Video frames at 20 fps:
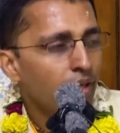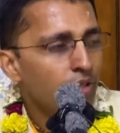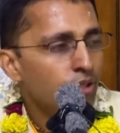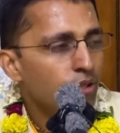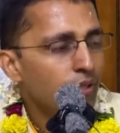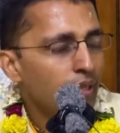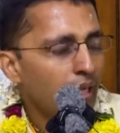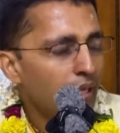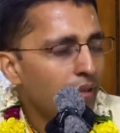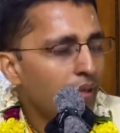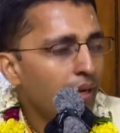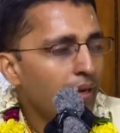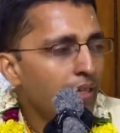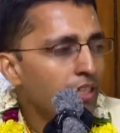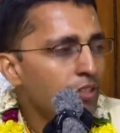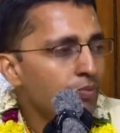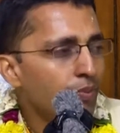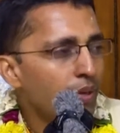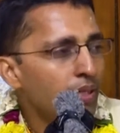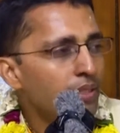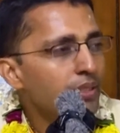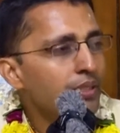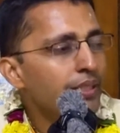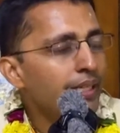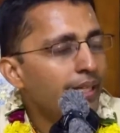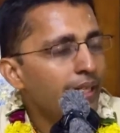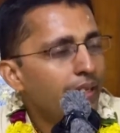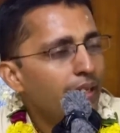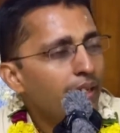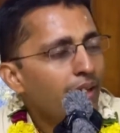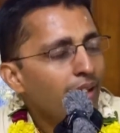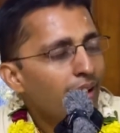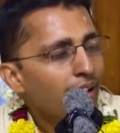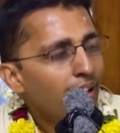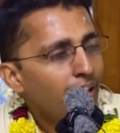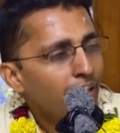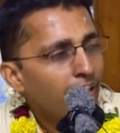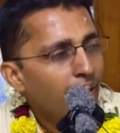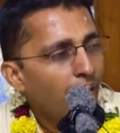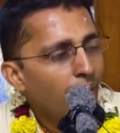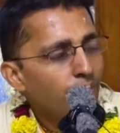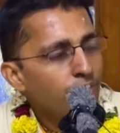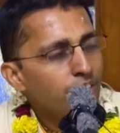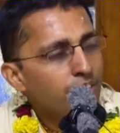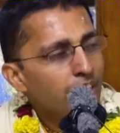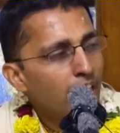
So Radharani's mercy comes